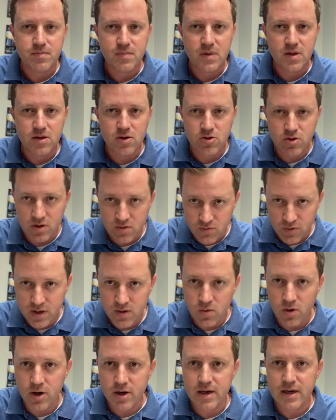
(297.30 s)
you can
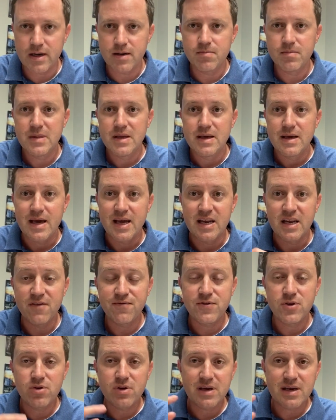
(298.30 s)
rework it. And
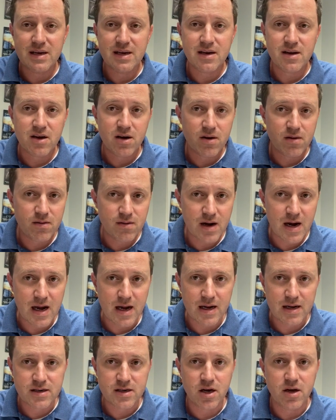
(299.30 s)
if you get it
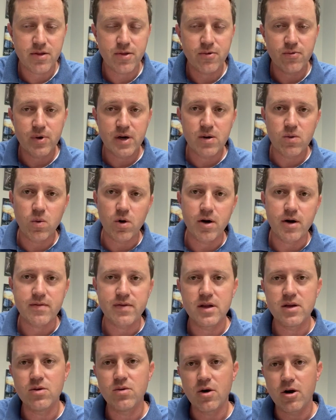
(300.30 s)
correct on the rework,
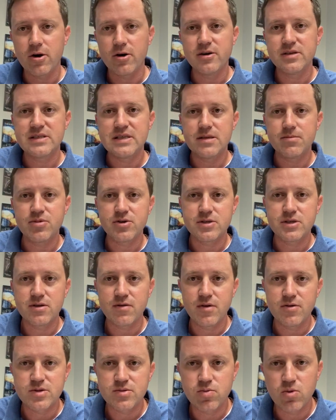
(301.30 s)
then you earn 10% of
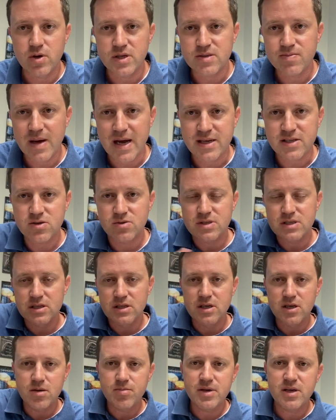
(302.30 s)
those points back. So it's a
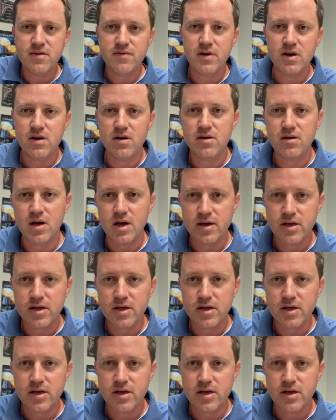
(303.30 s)
little bit of a